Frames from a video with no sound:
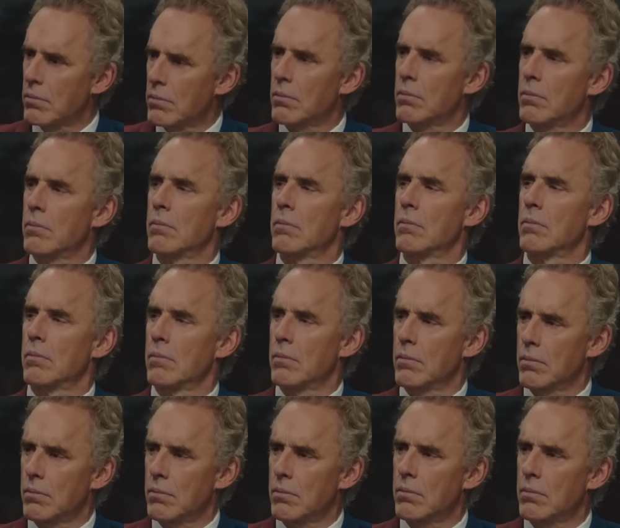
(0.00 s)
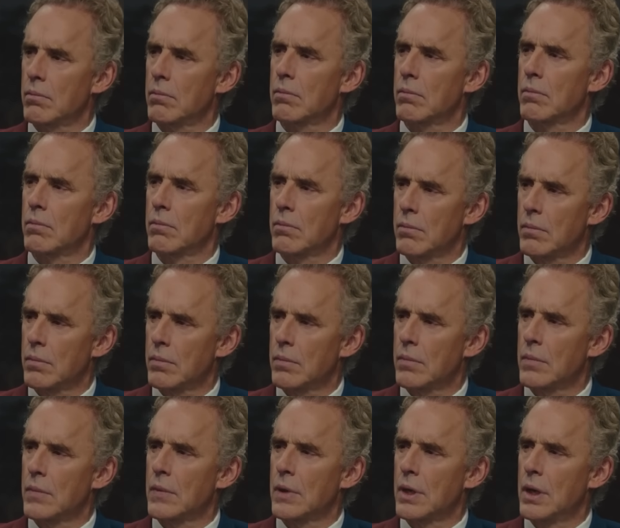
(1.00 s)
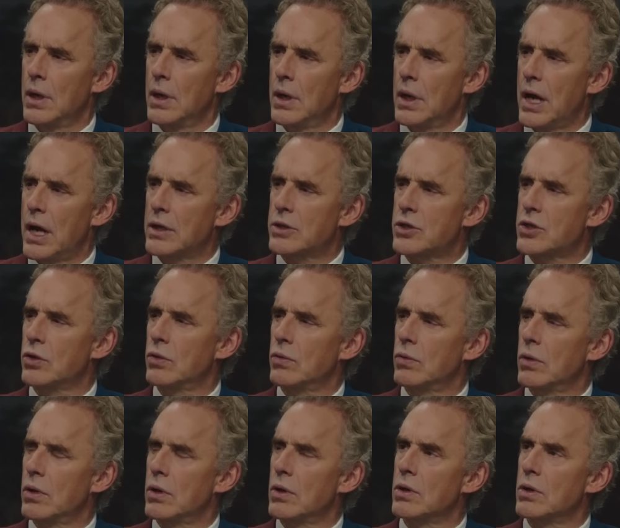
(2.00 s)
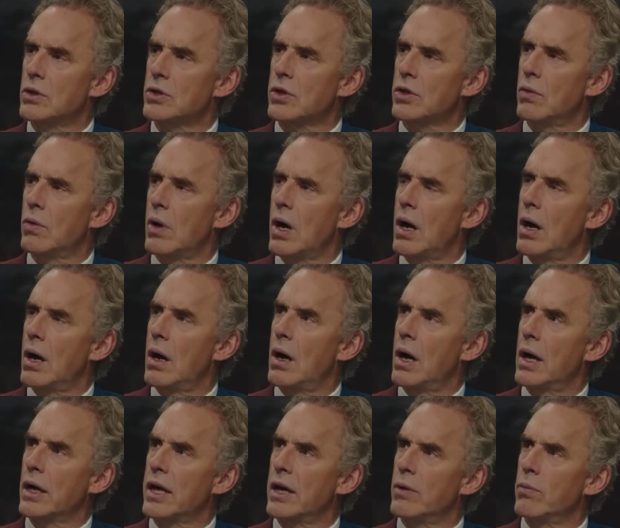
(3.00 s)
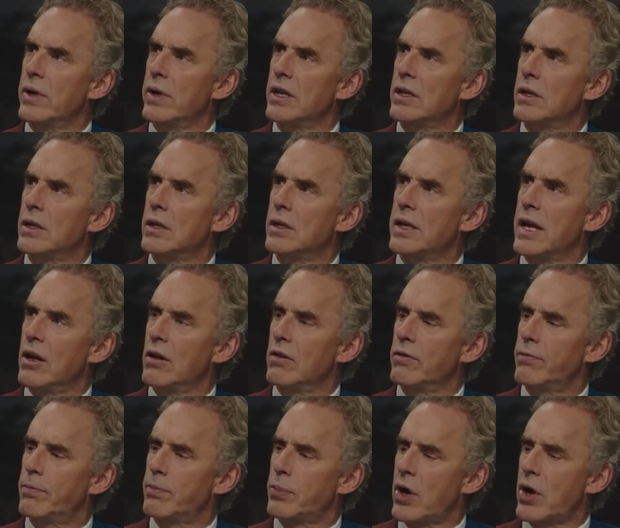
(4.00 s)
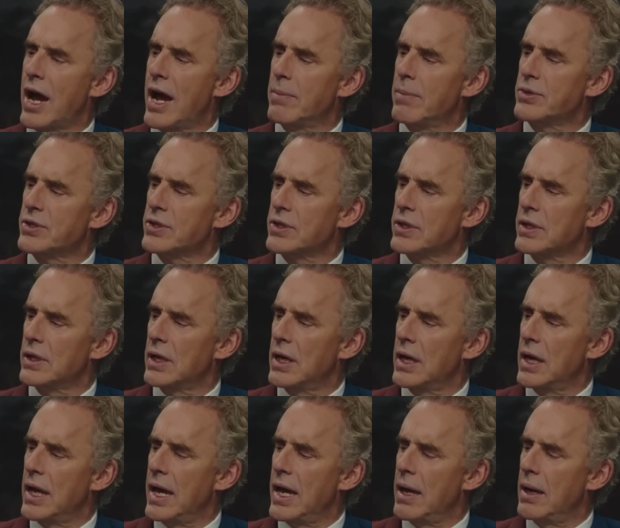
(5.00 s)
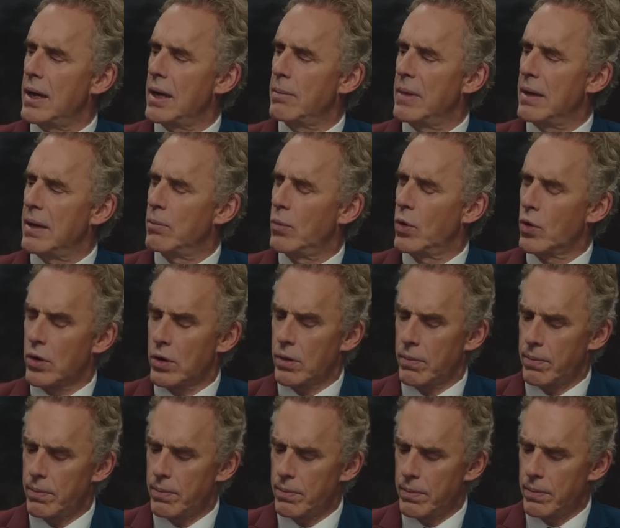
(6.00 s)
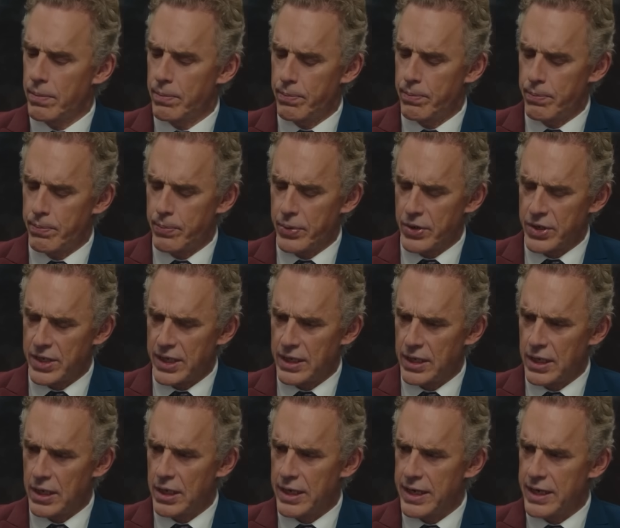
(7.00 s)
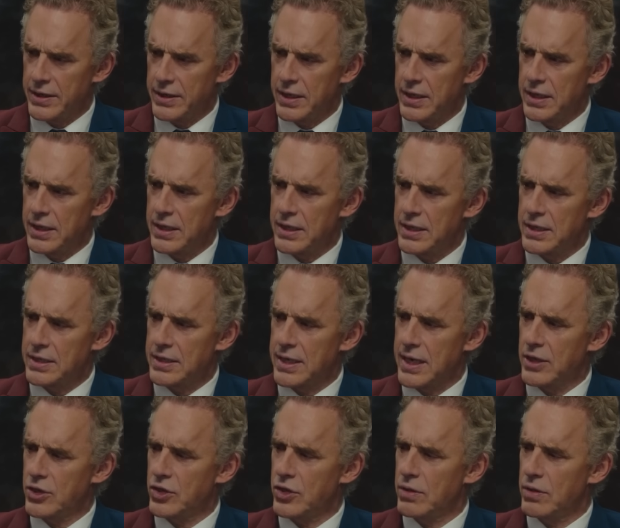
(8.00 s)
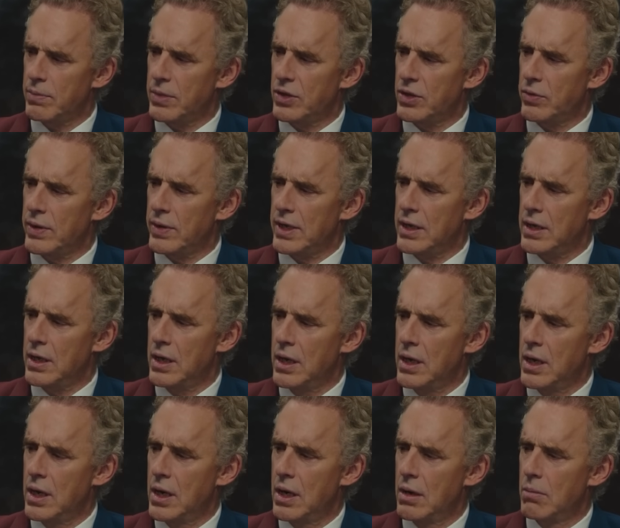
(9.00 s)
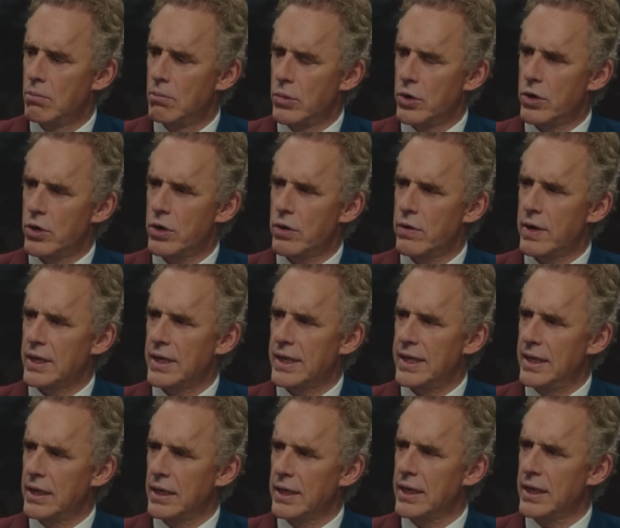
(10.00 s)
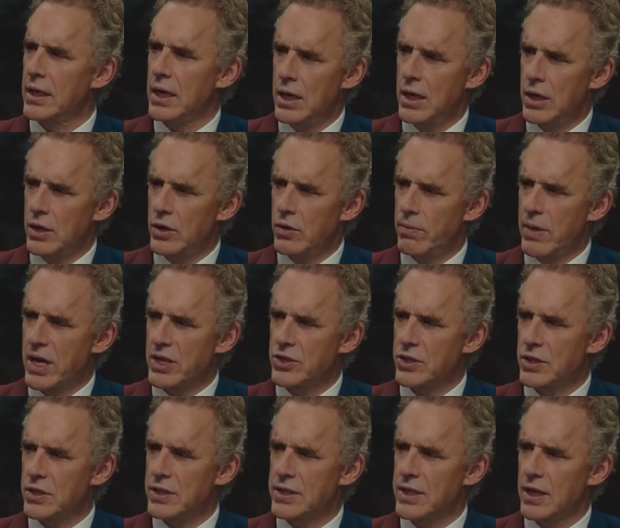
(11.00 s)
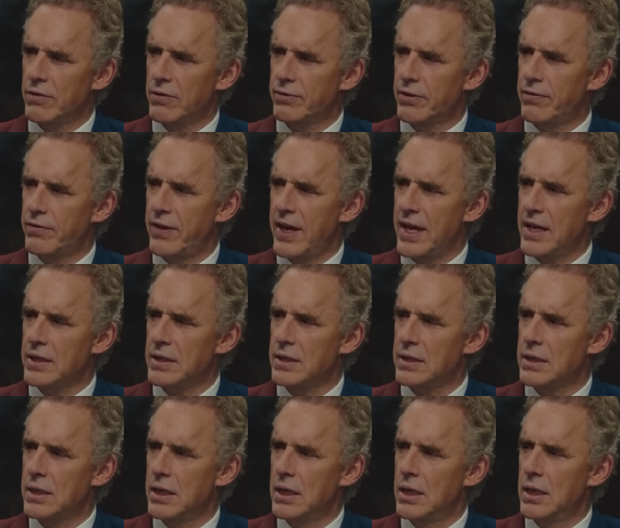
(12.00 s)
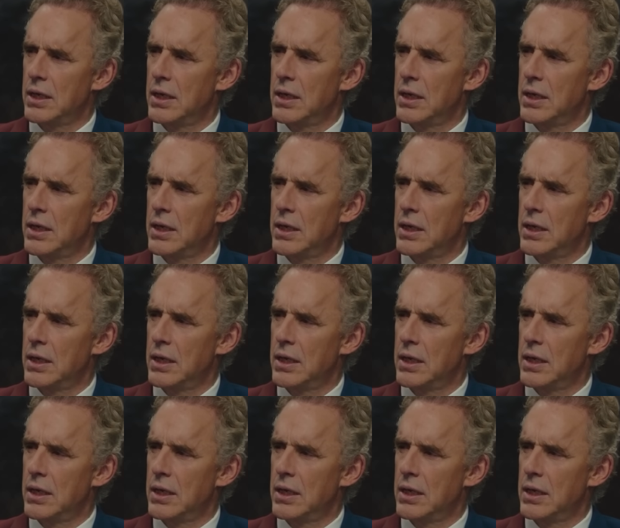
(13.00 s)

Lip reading: Mm-hmm. Mm-hmm. And so can we delve perhaps more particularly into the distinction between murder and killing? You mentioned self-defense.